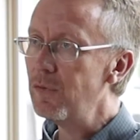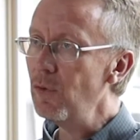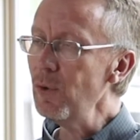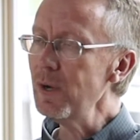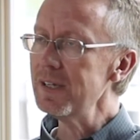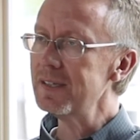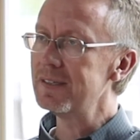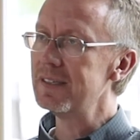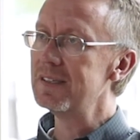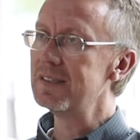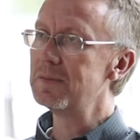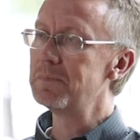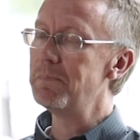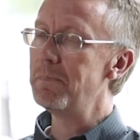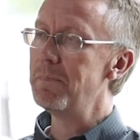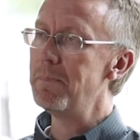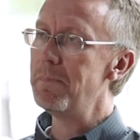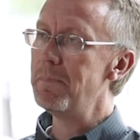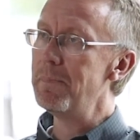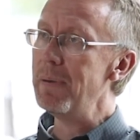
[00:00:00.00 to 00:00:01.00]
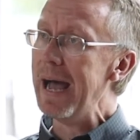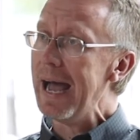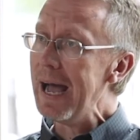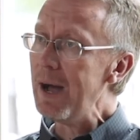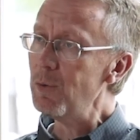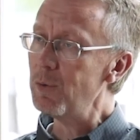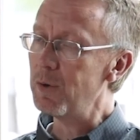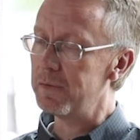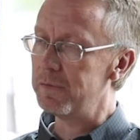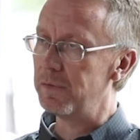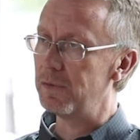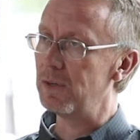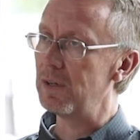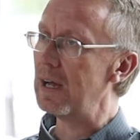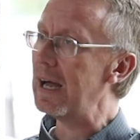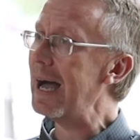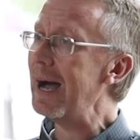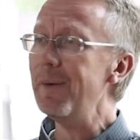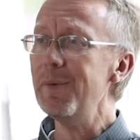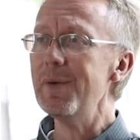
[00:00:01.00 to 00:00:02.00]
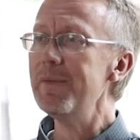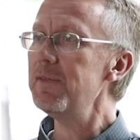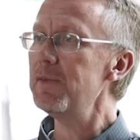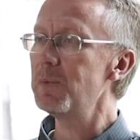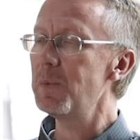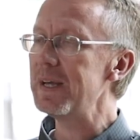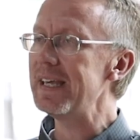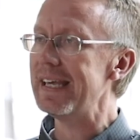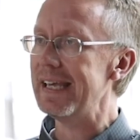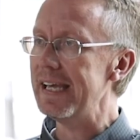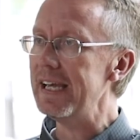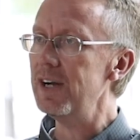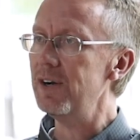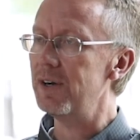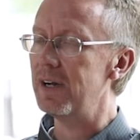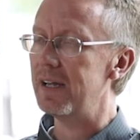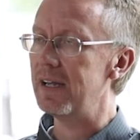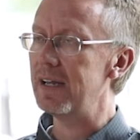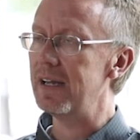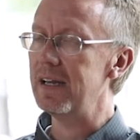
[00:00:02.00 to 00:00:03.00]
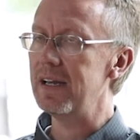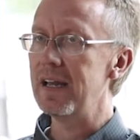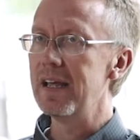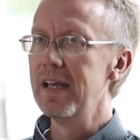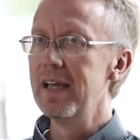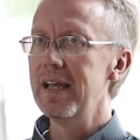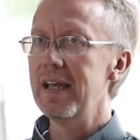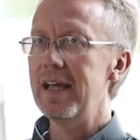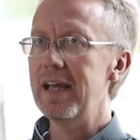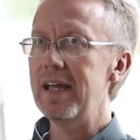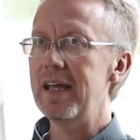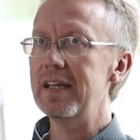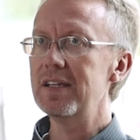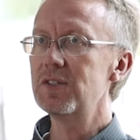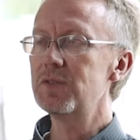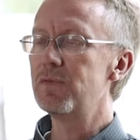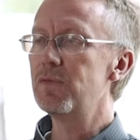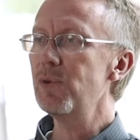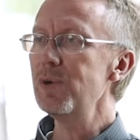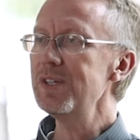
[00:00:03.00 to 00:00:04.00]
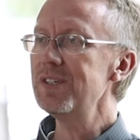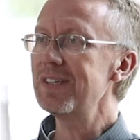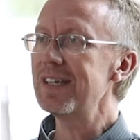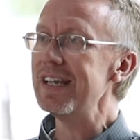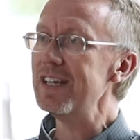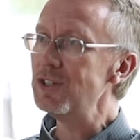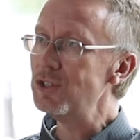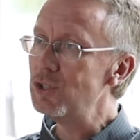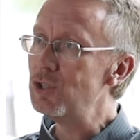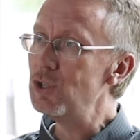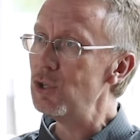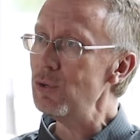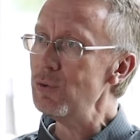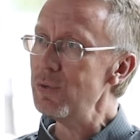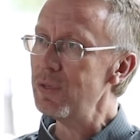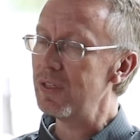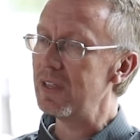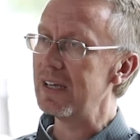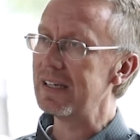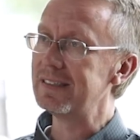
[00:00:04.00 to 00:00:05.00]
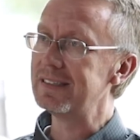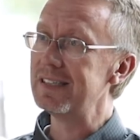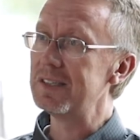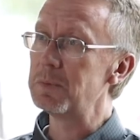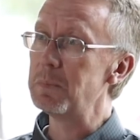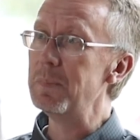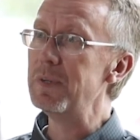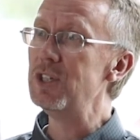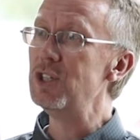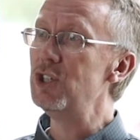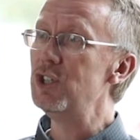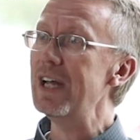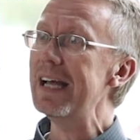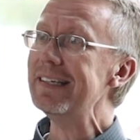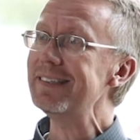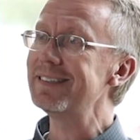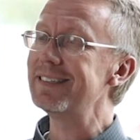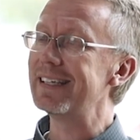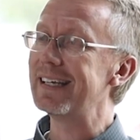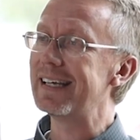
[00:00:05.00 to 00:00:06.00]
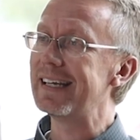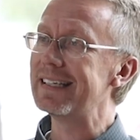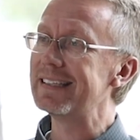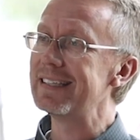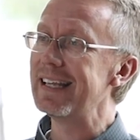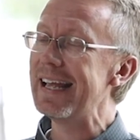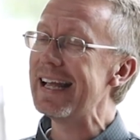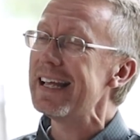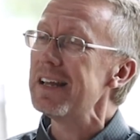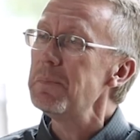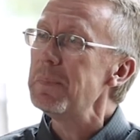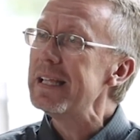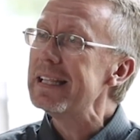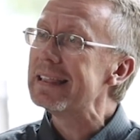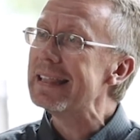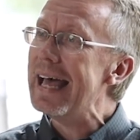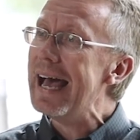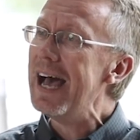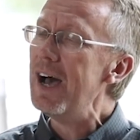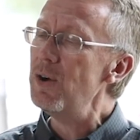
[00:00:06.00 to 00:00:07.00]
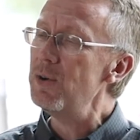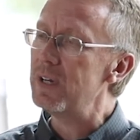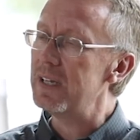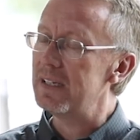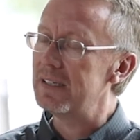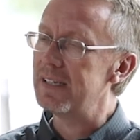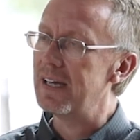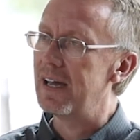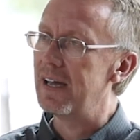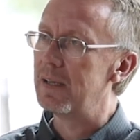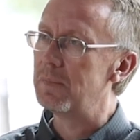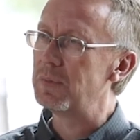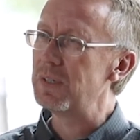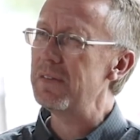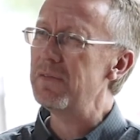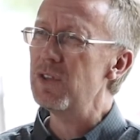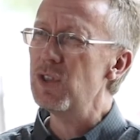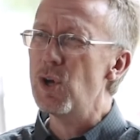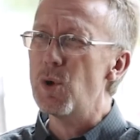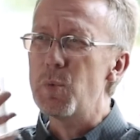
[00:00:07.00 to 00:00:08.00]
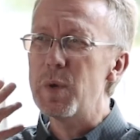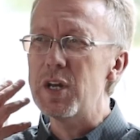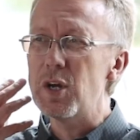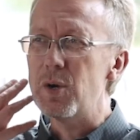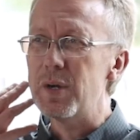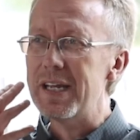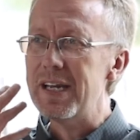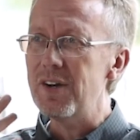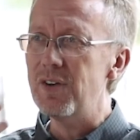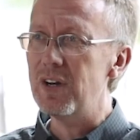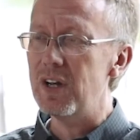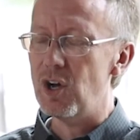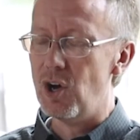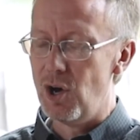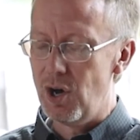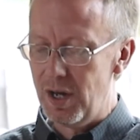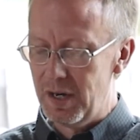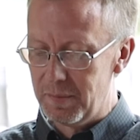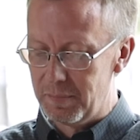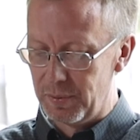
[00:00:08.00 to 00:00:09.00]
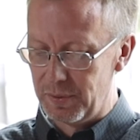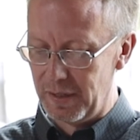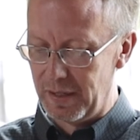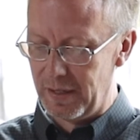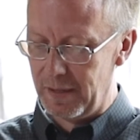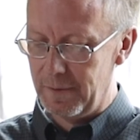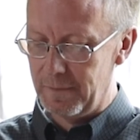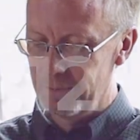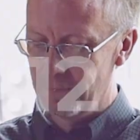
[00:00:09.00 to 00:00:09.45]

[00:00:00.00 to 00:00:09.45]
voice is powerful. However we hear it, his voice can do things. It's majestic. It can be loud at times, even though we don't hear it audibly.